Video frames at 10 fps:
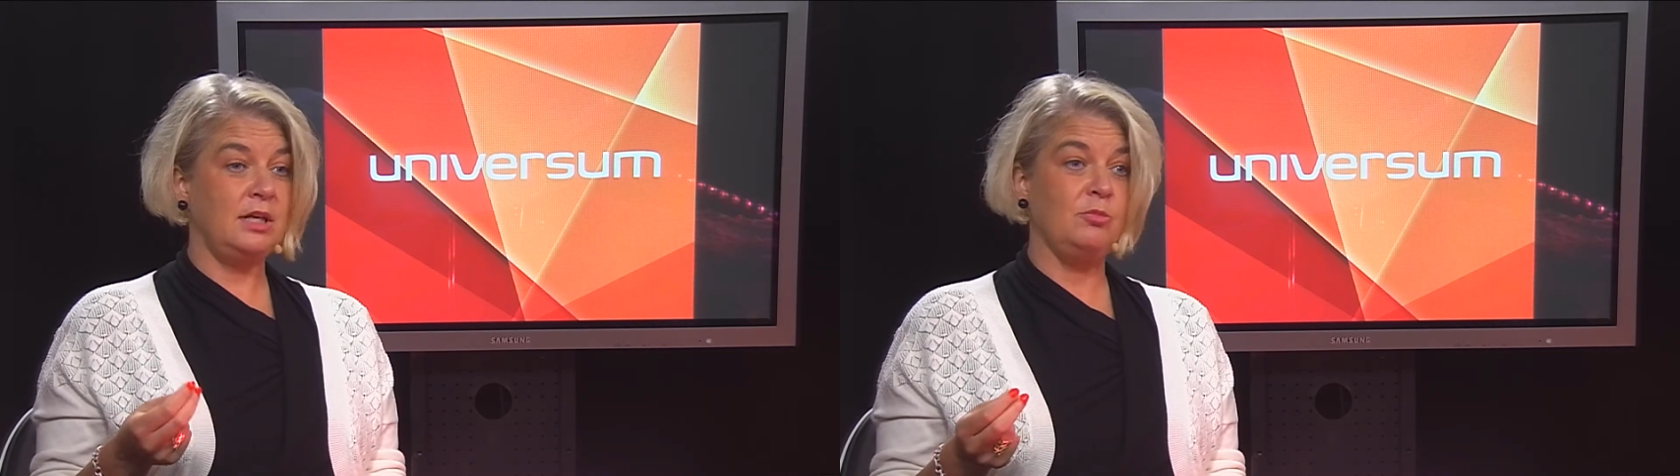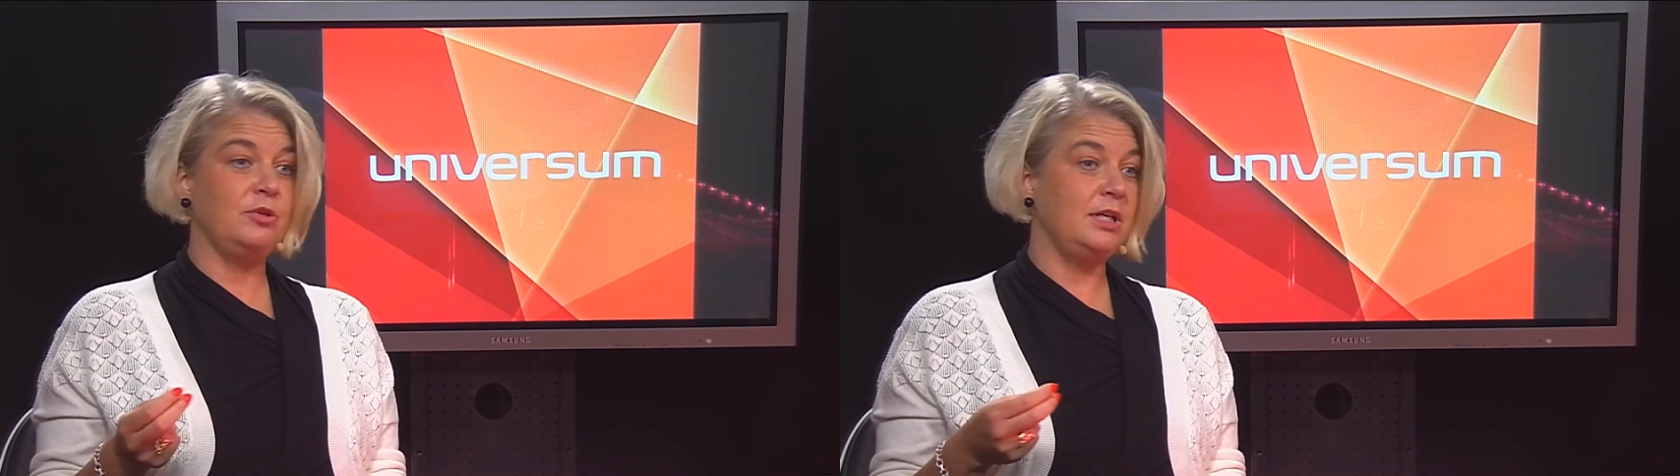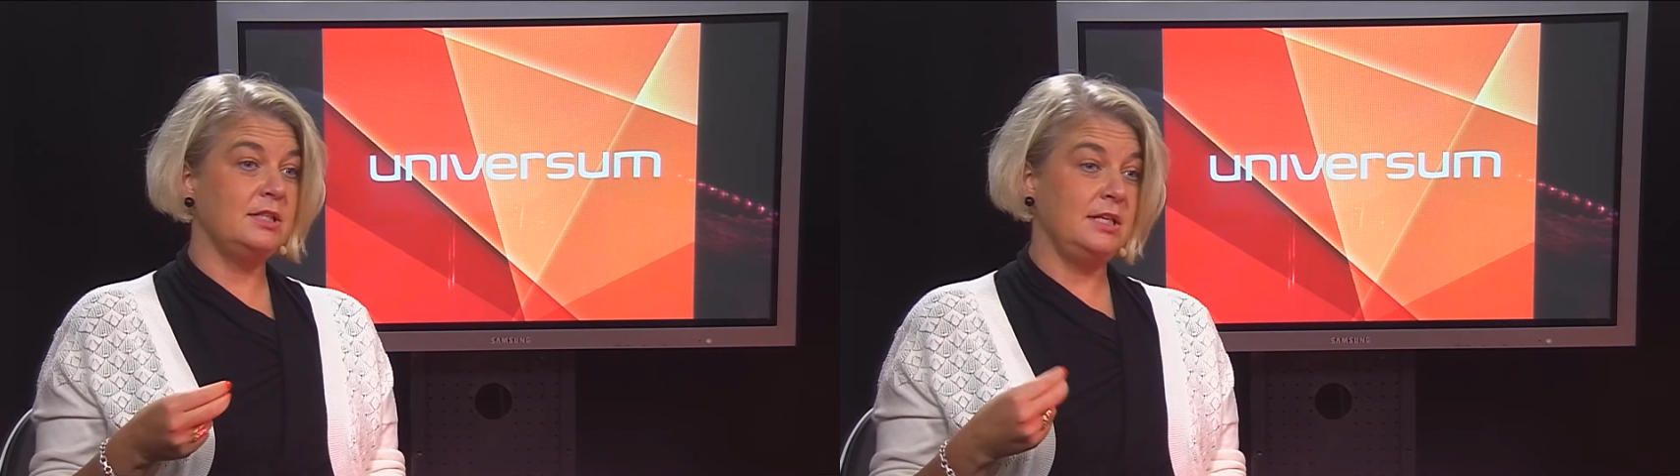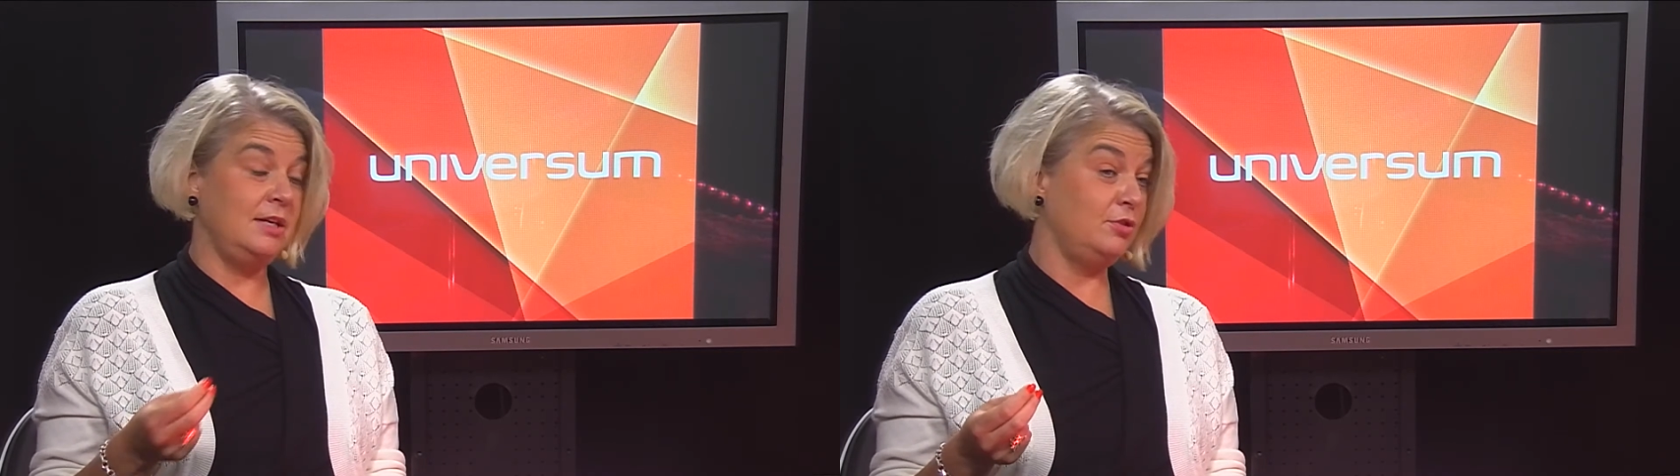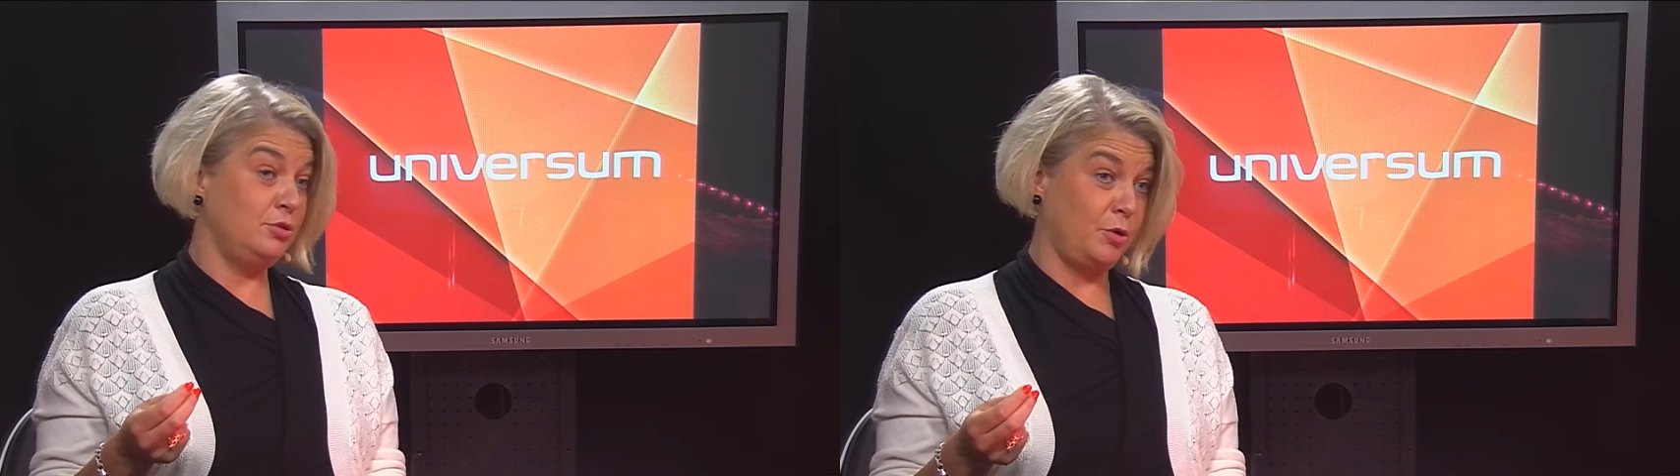employees
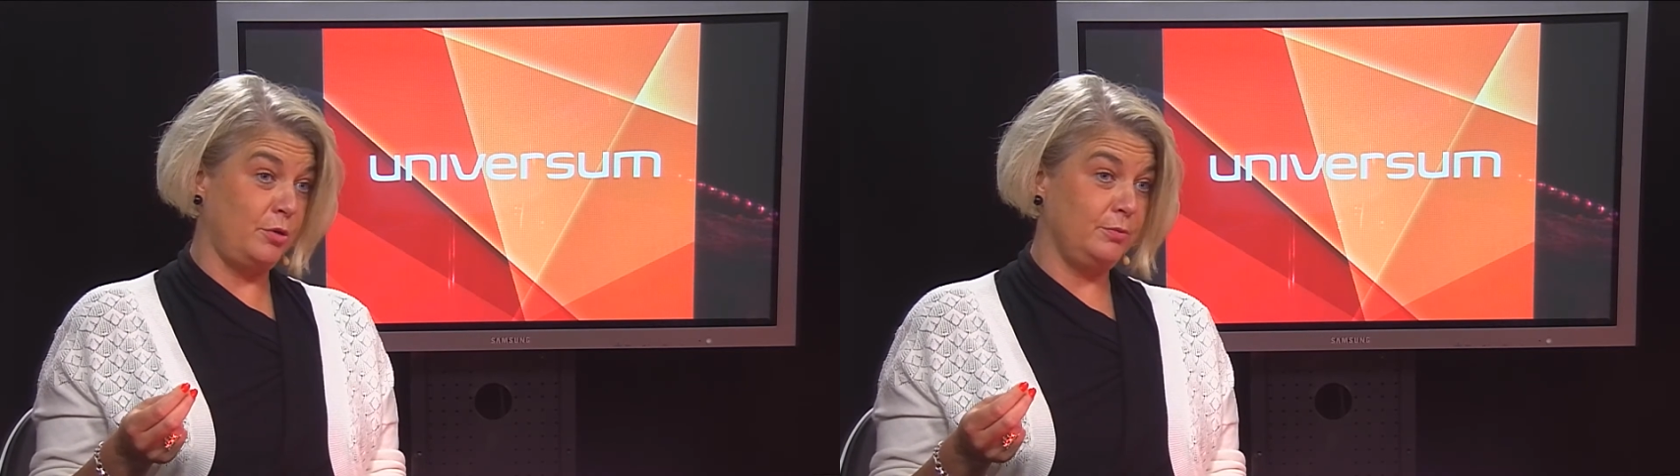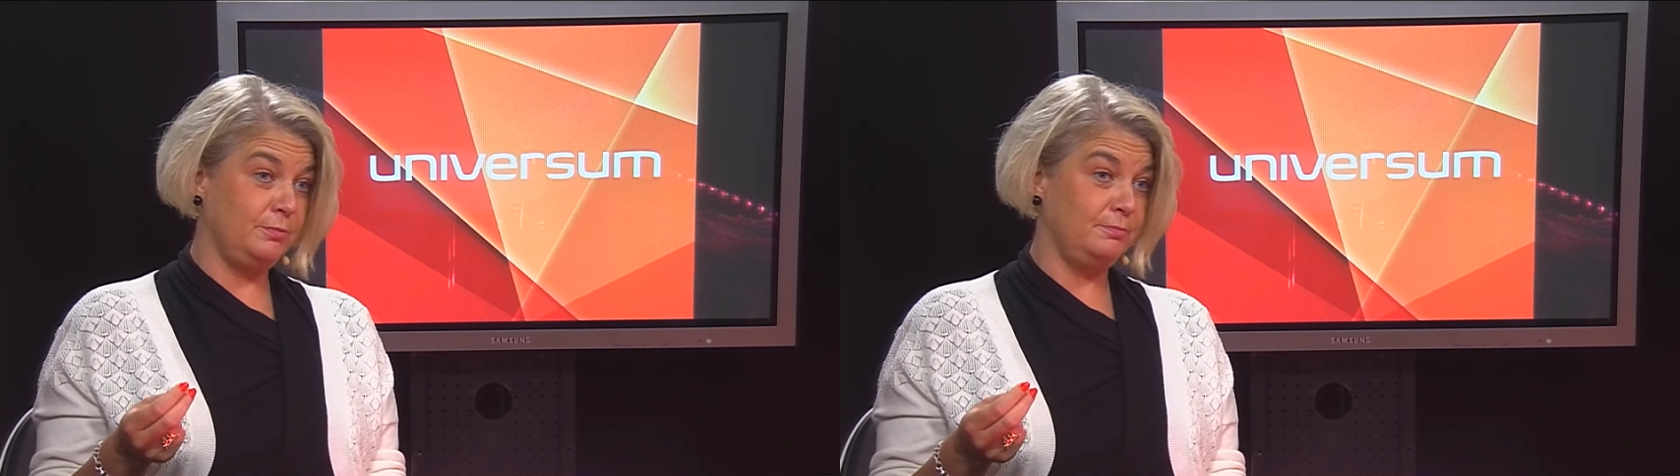even tomorrow.